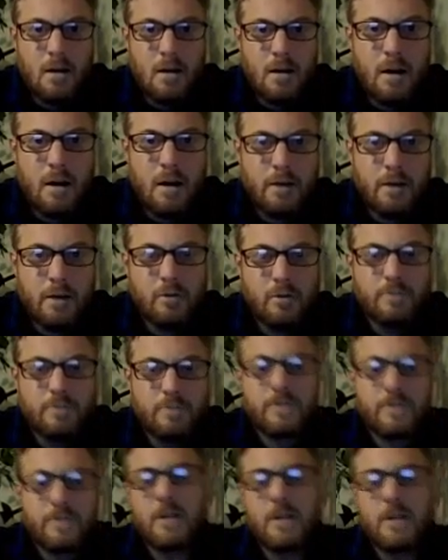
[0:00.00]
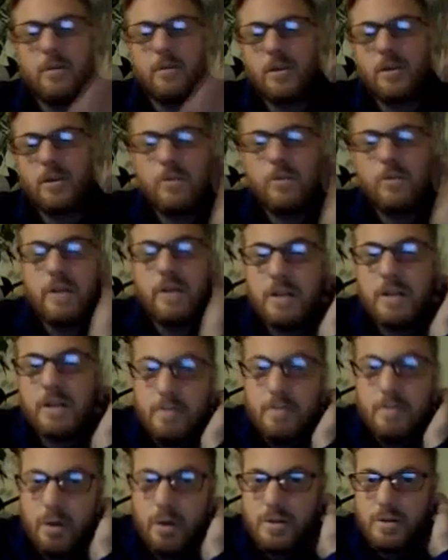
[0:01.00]
Hi all, we are doing
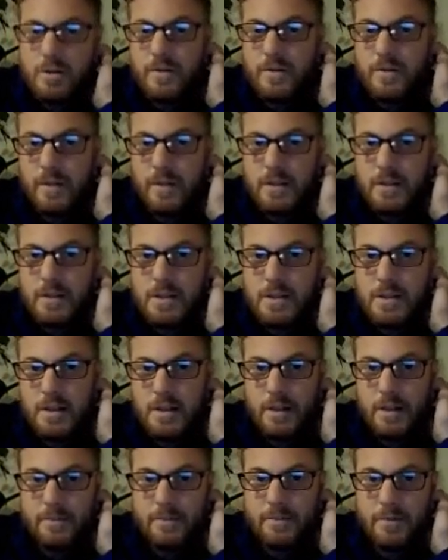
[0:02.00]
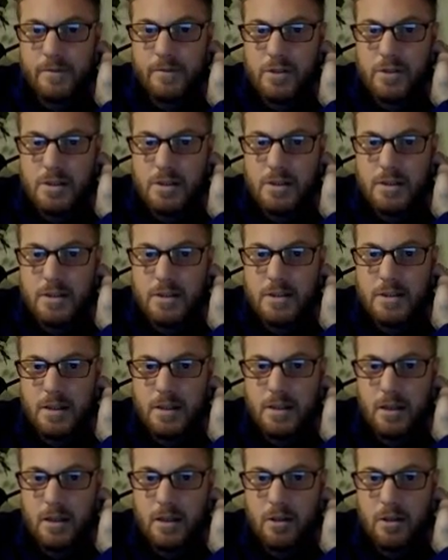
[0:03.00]
components of fitness today for
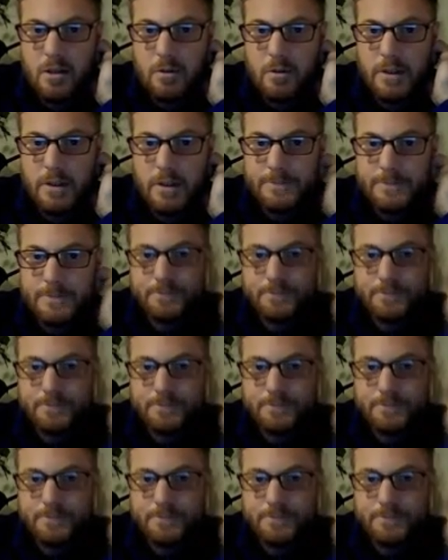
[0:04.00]
GCSE AQA.